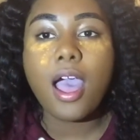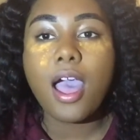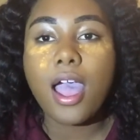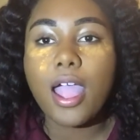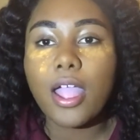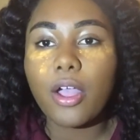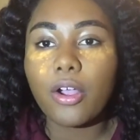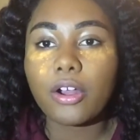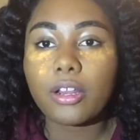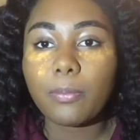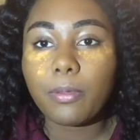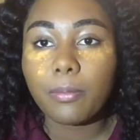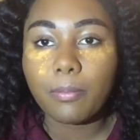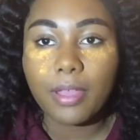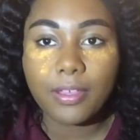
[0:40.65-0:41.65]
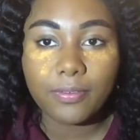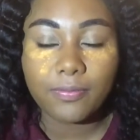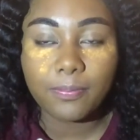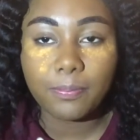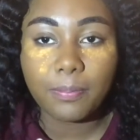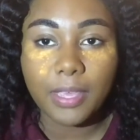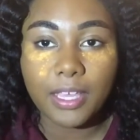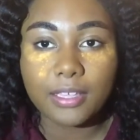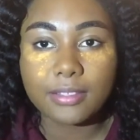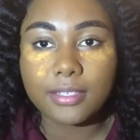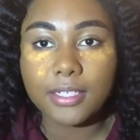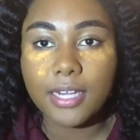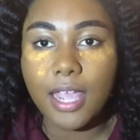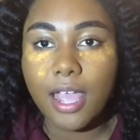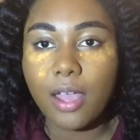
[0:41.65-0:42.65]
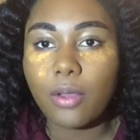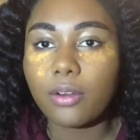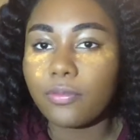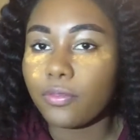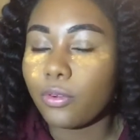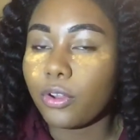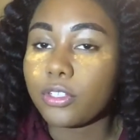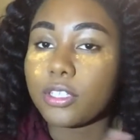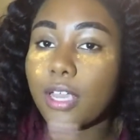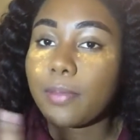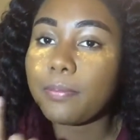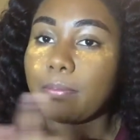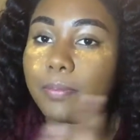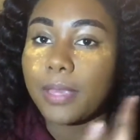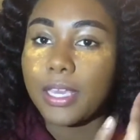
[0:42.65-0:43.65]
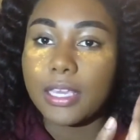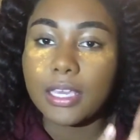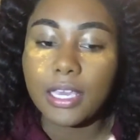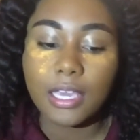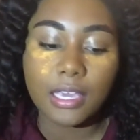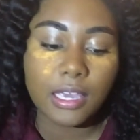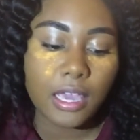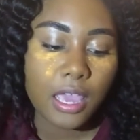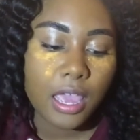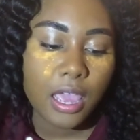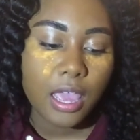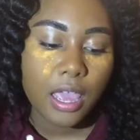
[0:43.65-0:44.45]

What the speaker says: I already put my base down. Of course, I'm baking.